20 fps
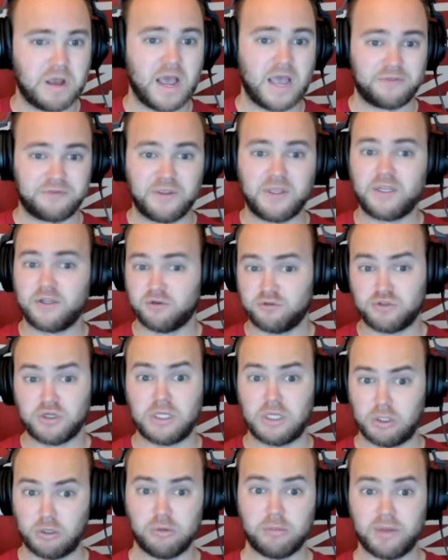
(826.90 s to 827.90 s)
I think there's a
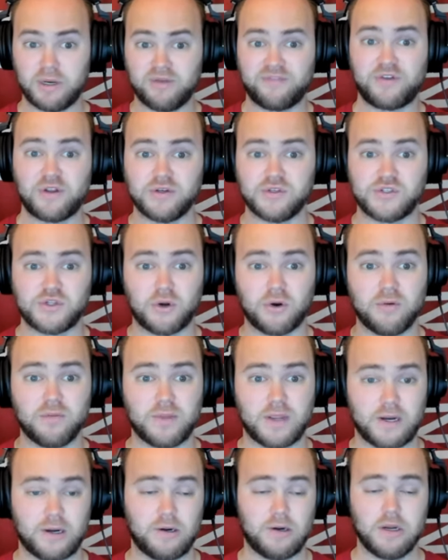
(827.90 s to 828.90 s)
little bit of concern
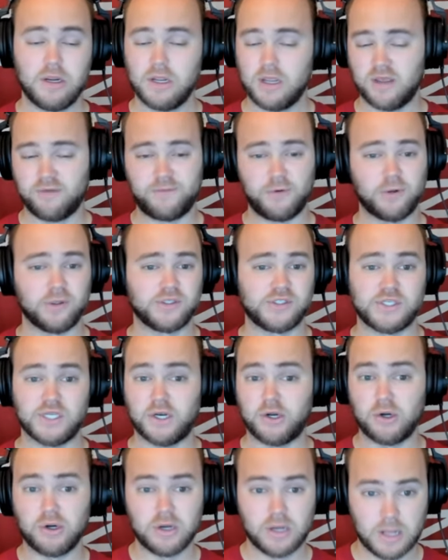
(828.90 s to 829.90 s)
there. If you're a
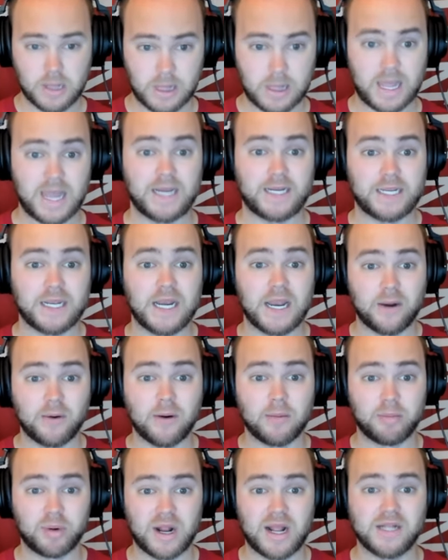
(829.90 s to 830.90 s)
center like an
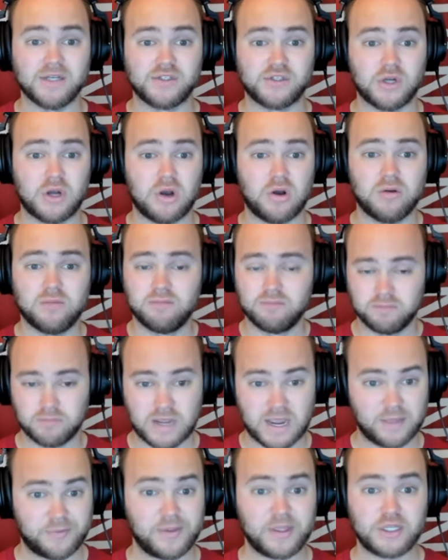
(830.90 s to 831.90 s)
Aaron Bradshaw,
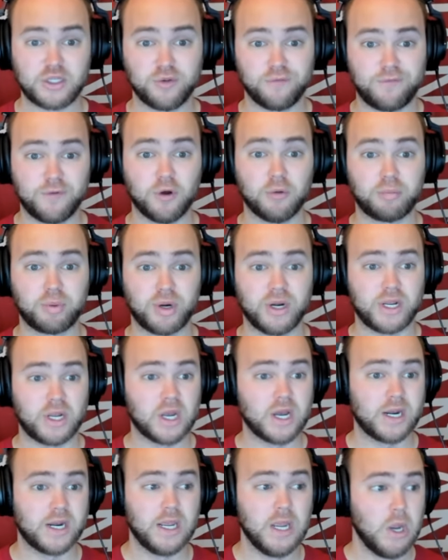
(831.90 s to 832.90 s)
I think you feel pretty
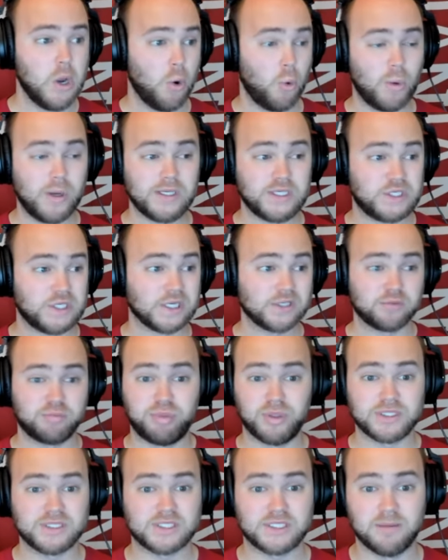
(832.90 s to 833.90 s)
good. We just
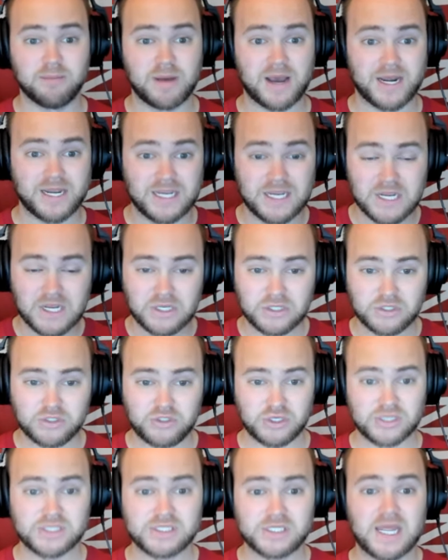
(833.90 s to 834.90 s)
put somebody
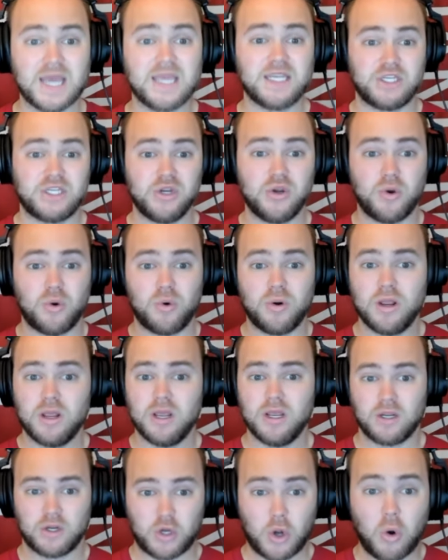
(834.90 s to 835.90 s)
just like you
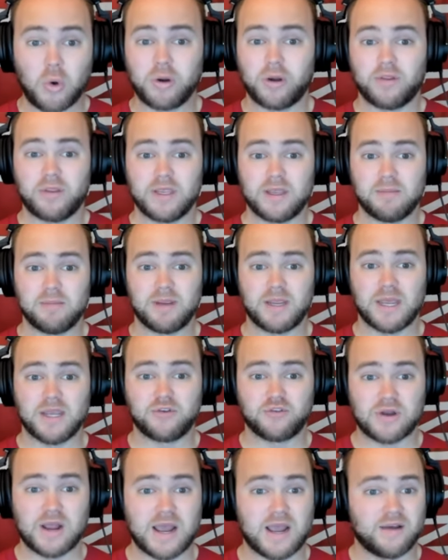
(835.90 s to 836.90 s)
going to the NBA
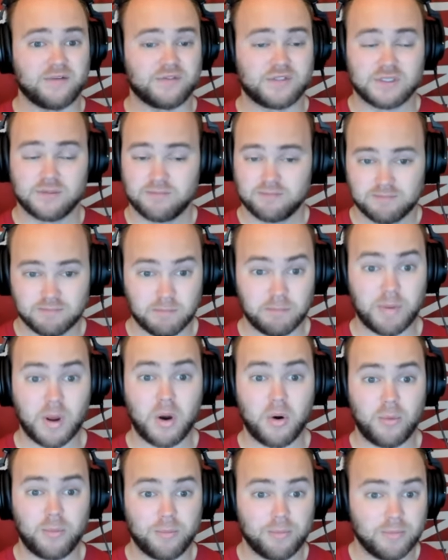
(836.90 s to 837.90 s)
draft.
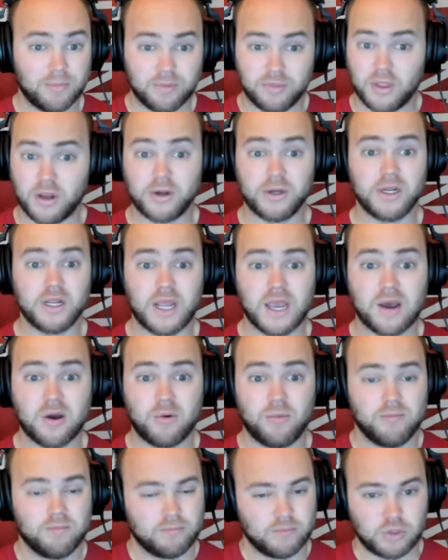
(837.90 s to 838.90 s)
Boom. There you
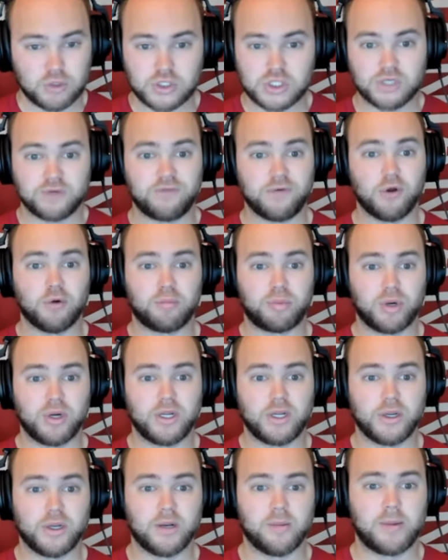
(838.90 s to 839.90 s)
go. You should feel
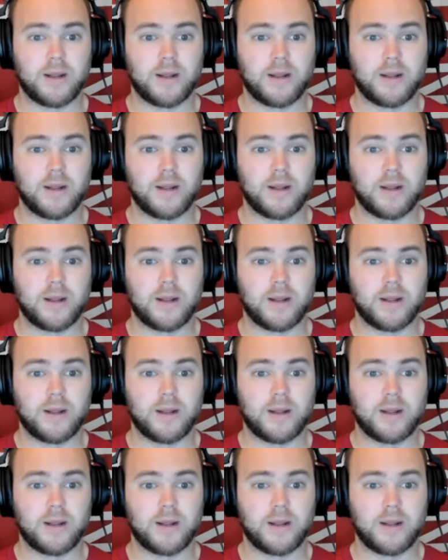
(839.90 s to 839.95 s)
pretty good